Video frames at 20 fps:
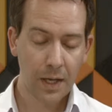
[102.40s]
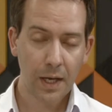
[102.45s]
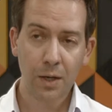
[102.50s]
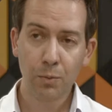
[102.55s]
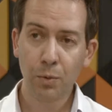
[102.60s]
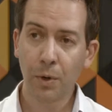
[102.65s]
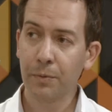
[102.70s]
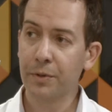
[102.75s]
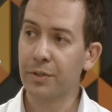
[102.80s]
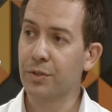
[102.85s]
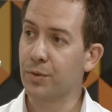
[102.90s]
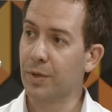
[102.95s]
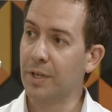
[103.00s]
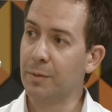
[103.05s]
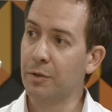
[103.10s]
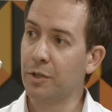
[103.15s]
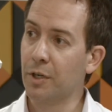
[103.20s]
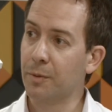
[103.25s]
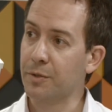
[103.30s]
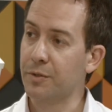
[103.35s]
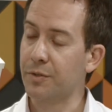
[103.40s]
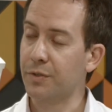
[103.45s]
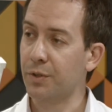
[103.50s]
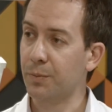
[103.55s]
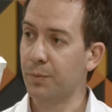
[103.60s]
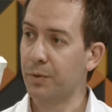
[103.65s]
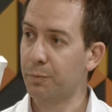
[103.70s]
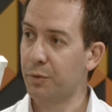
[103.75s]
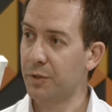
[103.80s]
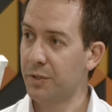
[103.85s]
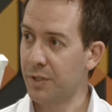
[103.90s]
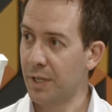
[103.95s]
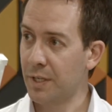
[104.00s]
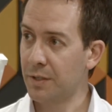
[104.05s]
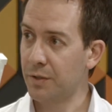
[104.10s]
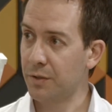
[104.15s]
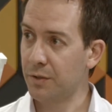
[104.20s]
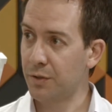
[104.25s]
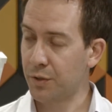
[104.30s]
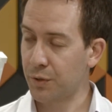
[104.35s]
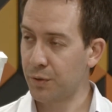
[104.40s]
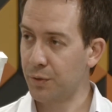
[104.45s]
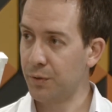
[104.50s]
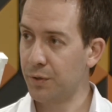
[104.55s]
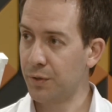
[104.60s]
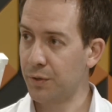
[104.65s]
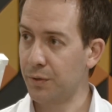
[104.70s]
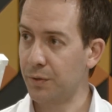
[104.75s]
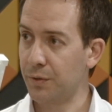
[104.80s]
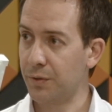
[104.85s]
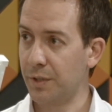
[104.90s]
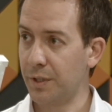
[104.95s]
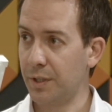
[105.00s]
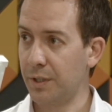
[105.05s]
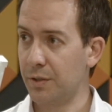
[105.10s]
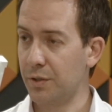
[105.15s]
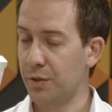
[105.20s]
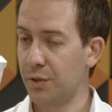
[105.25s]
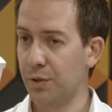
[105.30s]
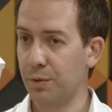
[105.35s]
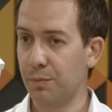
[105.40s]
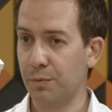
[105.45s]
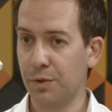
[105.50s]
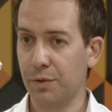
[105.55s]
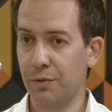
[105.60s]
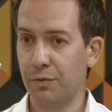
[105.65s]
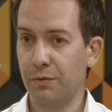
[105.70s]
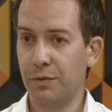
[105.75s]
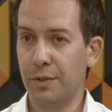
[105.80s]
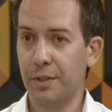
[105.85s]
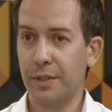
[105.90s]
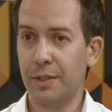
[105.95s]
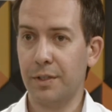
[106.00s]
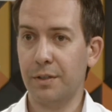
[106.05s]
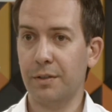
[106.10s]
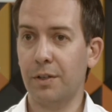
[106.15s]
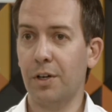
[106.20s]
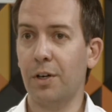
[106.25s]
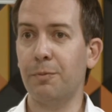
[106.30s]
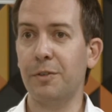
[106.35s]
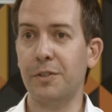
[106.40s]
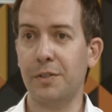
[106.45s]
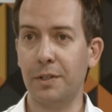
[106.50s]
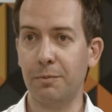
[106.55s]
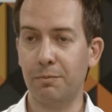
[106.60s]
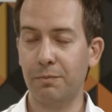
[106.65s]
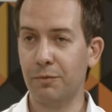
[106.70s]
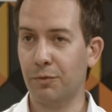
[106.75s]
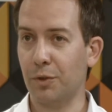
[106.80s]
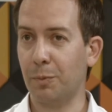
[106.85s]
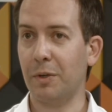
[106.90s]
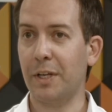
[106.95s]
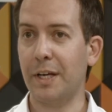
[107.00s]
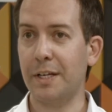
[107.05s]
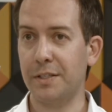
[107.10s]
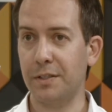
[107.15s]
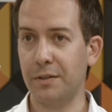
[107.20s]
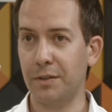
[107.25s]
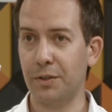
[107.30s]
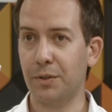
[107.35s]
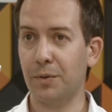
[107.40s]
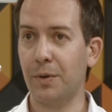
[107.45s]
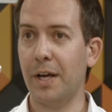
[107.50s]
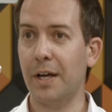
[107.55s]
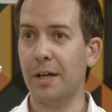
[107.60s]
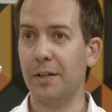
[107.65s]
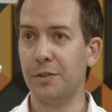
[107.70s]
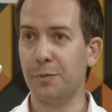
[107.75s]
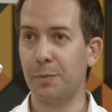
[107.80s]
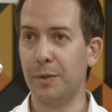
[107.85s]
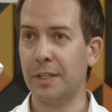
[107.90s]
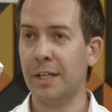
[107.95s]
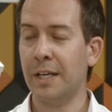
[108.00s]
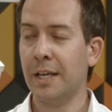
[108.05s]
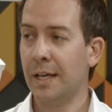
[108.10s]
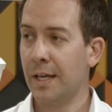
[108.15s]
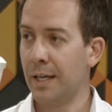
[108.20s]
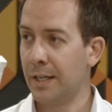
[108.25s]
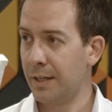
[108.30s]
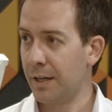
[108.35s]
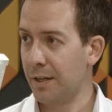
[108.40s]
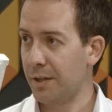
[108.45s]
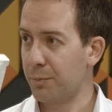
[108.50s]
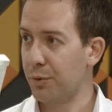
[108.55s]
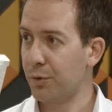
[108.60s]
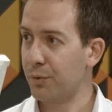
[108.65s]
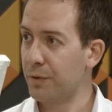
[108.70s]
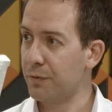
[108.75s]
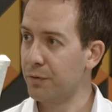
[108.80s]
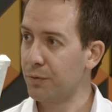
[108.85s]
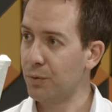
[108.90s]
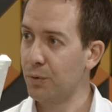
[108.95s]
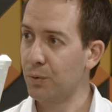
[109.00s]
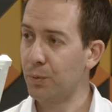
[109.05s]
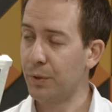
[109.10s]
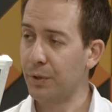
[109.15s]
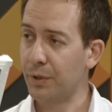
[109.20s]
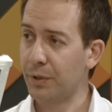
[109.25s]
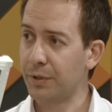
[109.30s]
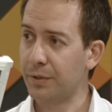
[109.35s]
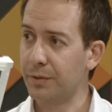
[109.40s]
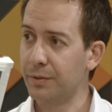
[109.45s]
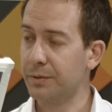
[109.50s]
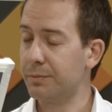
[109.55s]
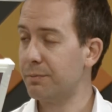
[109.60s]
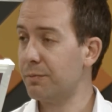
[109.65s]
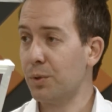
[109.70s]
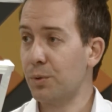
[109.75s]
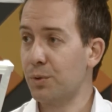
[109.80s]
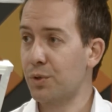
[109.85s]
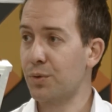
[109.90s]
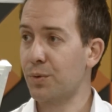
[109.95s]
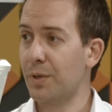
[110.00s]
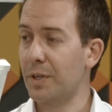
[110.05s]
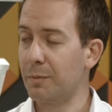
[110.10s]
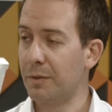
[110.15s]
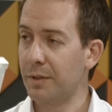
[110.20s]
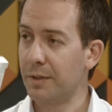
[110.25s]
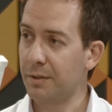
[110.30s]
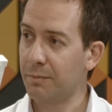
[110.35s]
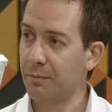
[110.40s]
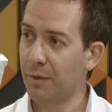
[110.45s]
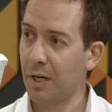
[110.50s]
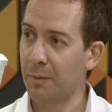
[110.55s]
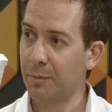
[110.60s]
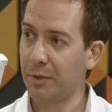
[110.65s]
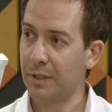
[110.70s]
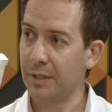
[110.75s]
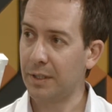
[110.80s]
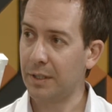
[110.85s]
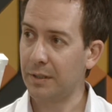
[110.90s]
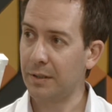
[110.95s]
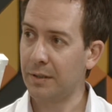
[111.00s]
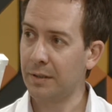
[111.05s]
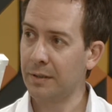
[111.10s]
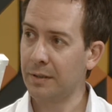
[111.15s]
And what were the treatment options that were presented to Susie in terms of obviously replacing the crowns, but any other peripheral work or treatment that might be needed?